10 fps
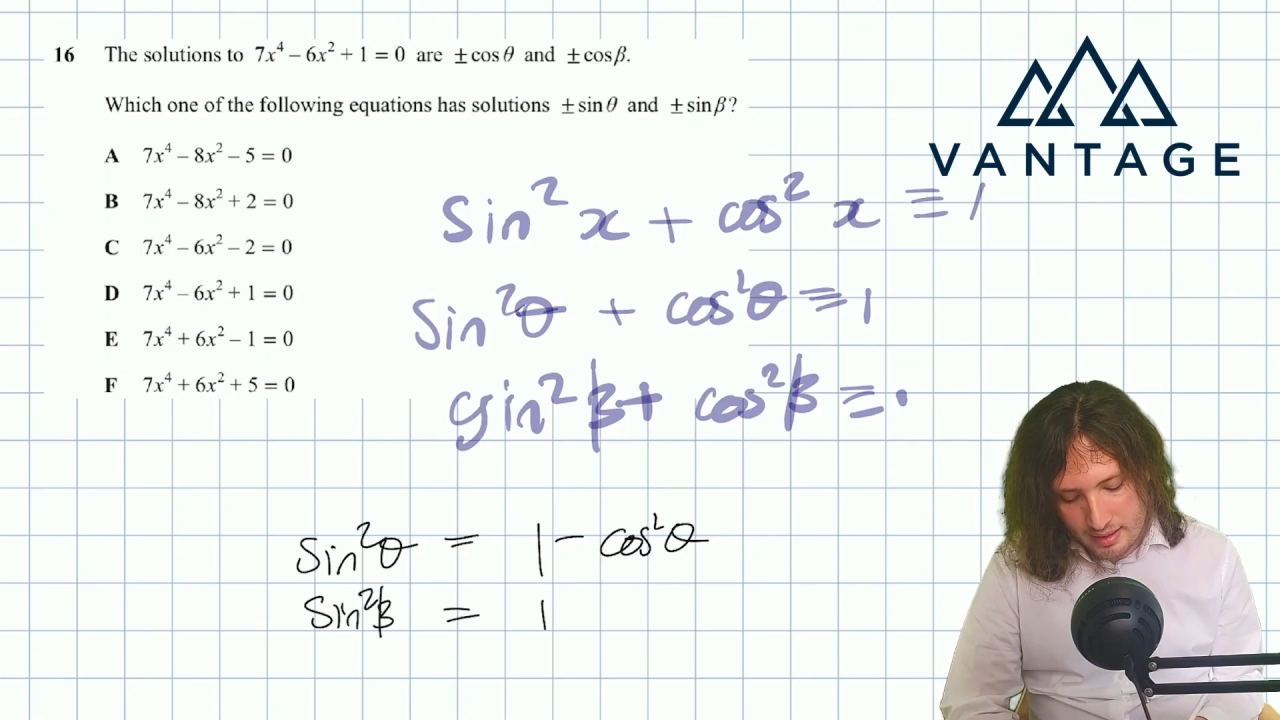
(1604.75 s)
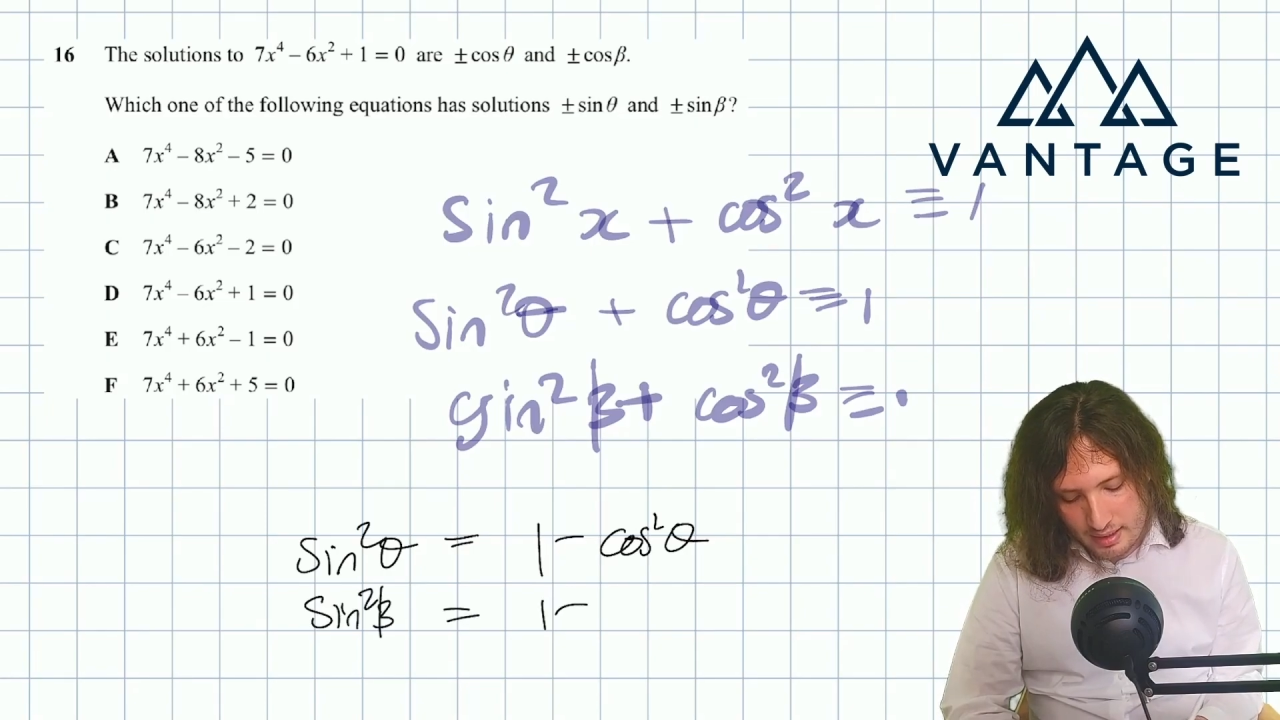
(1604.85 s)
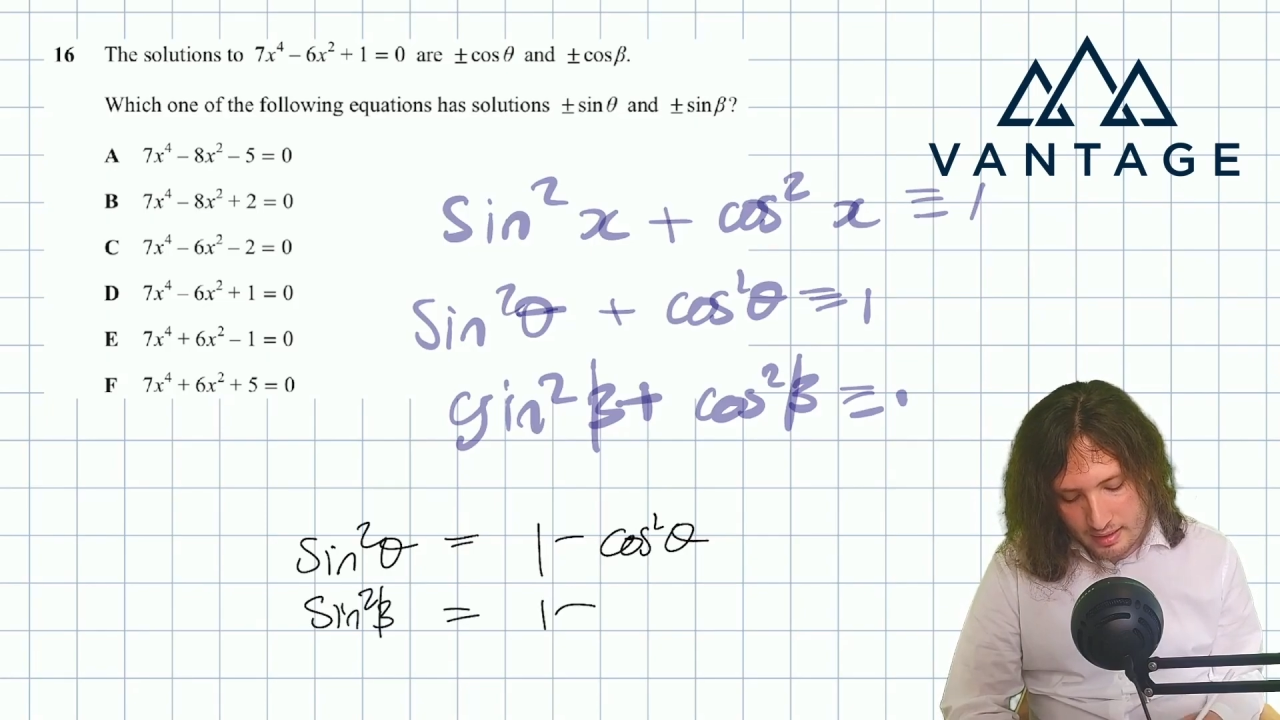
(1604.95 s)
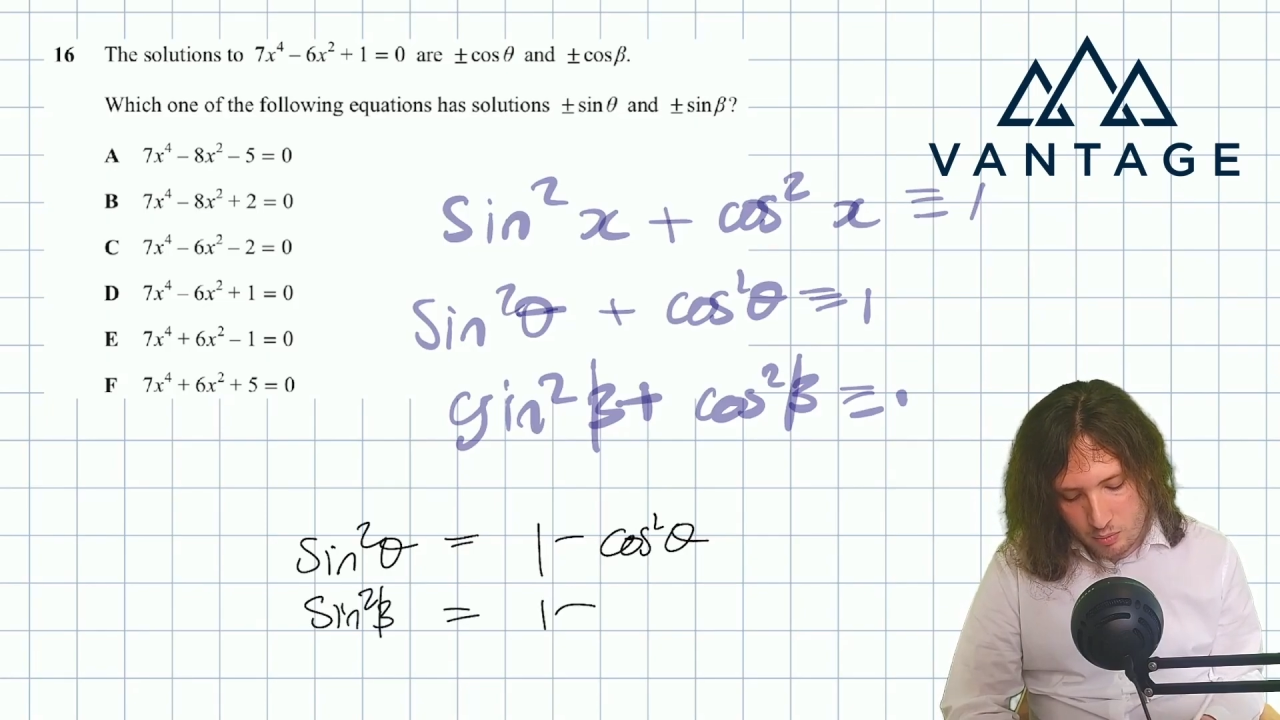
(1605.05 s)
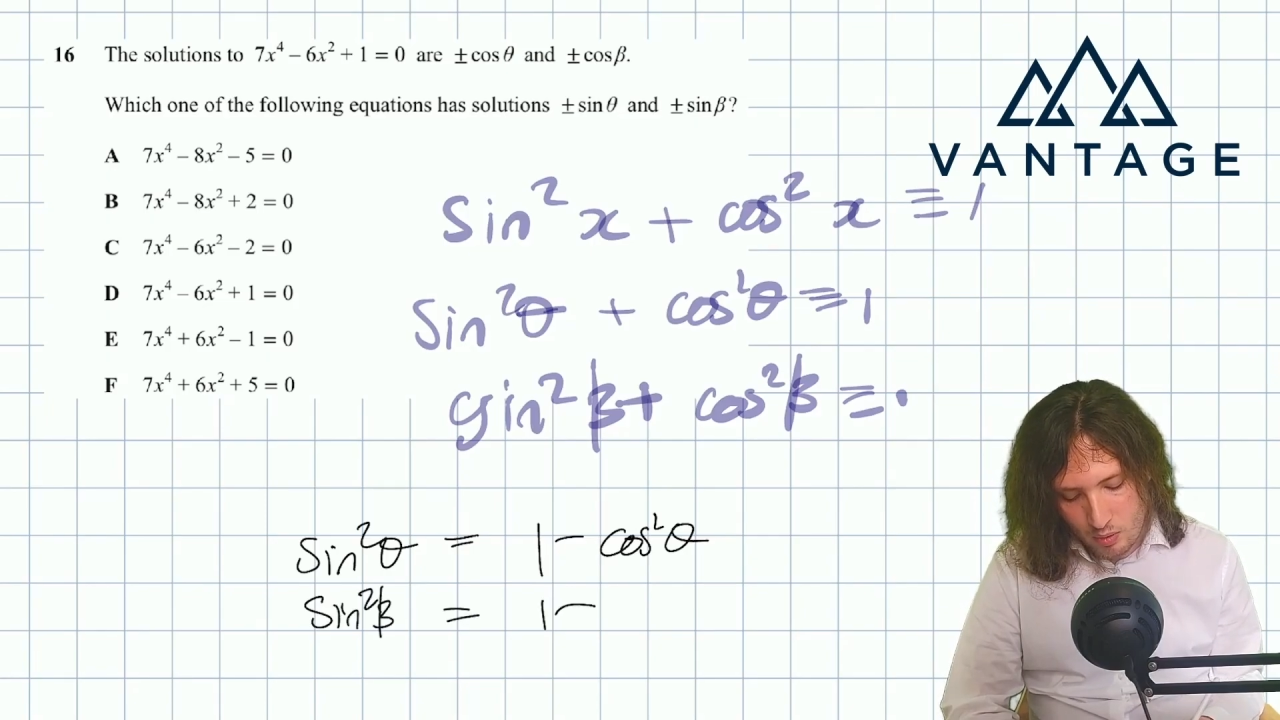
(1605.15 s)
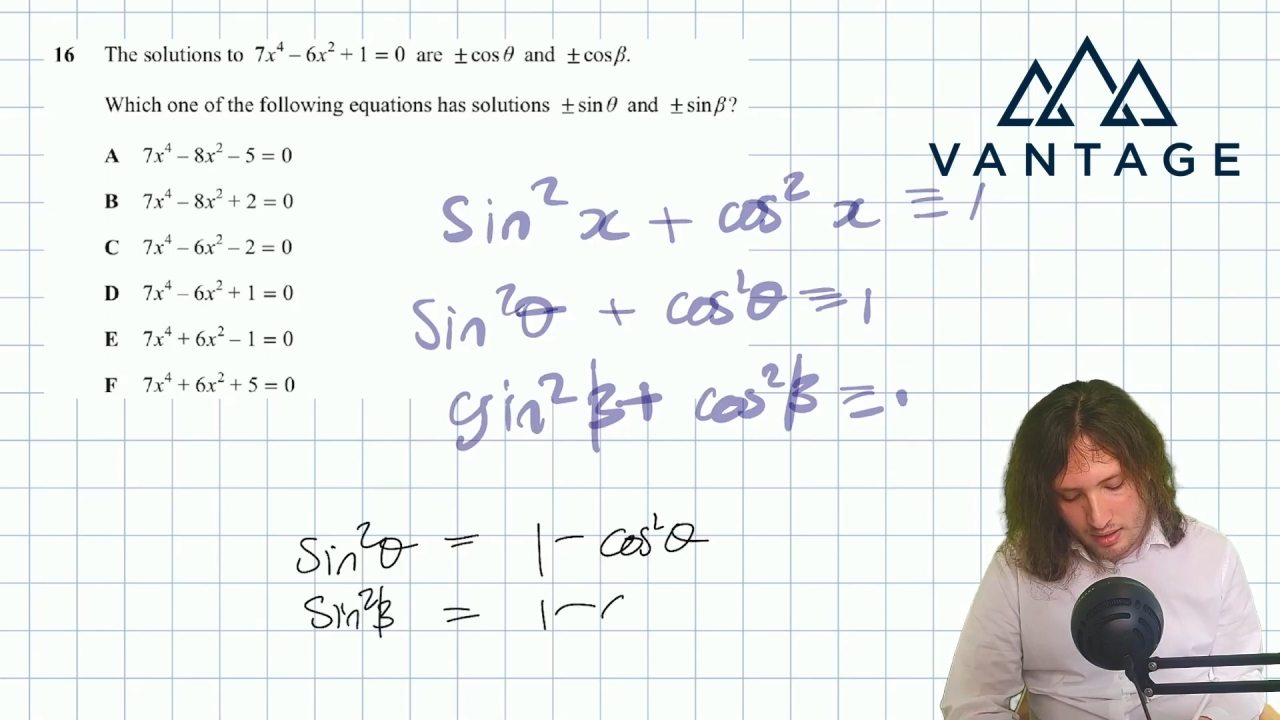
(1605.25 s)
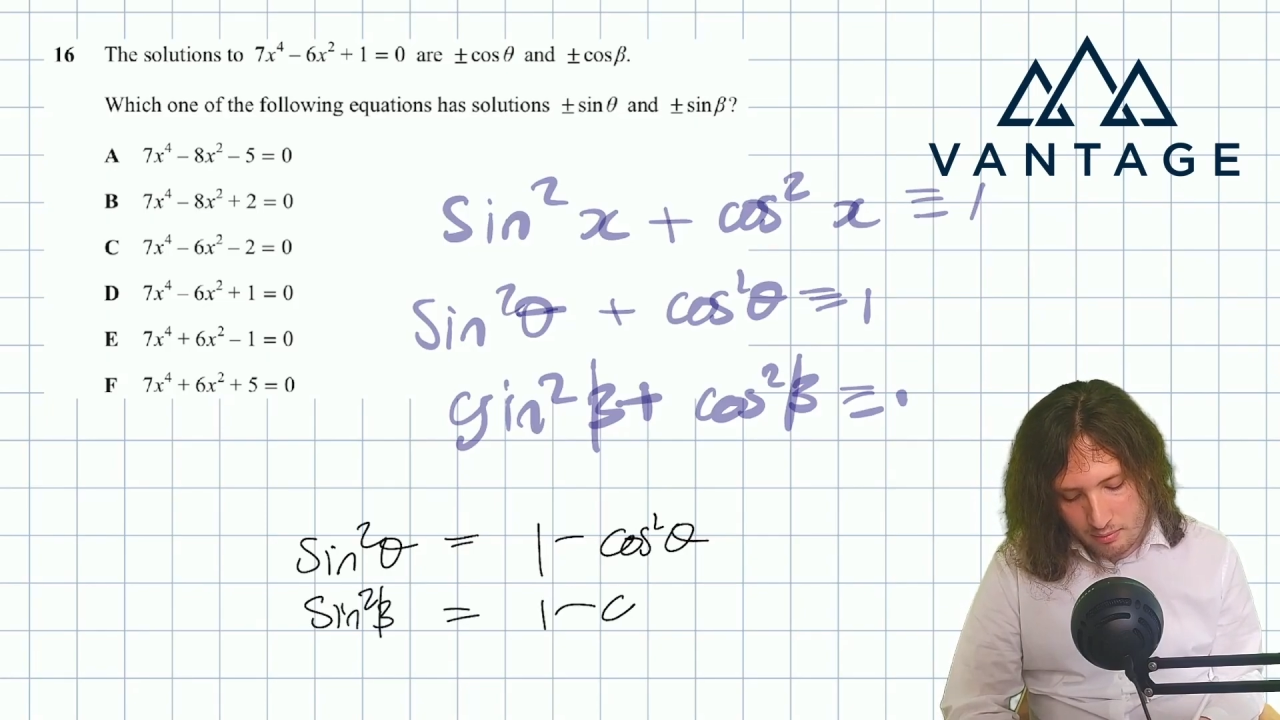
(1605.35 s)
is 1